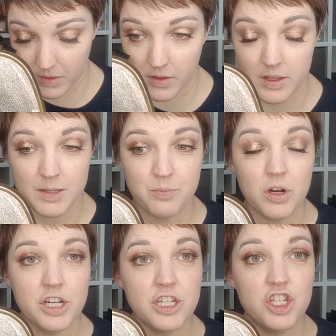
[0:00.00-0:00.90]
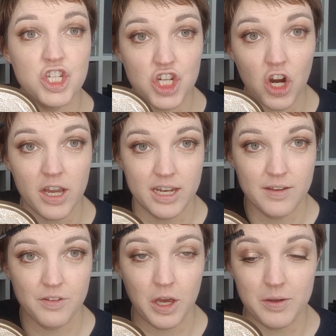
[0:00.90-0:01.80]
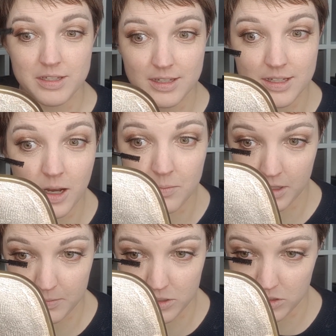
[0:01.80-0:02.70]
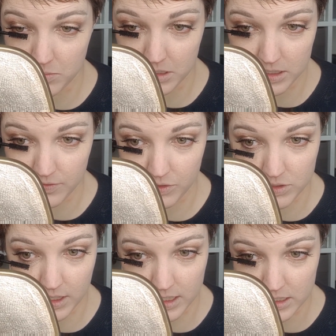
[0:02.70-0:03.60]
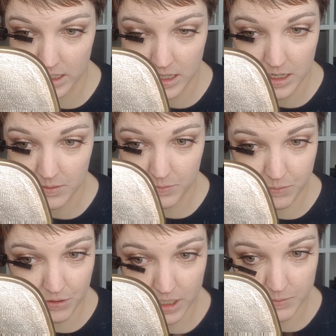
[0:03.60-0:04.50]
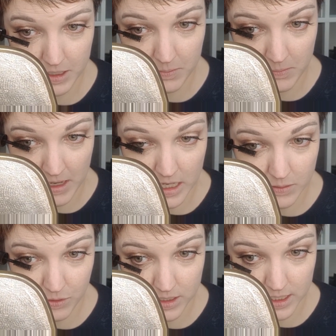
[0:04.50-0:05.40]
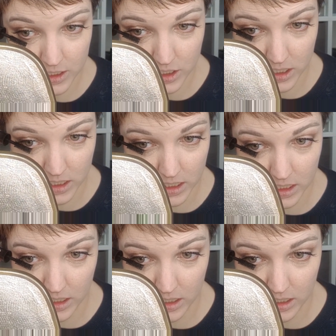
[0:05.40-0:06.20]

This brush is giant, even though it's in the sample. I'm assuming it's a full-size brush, but it makes precision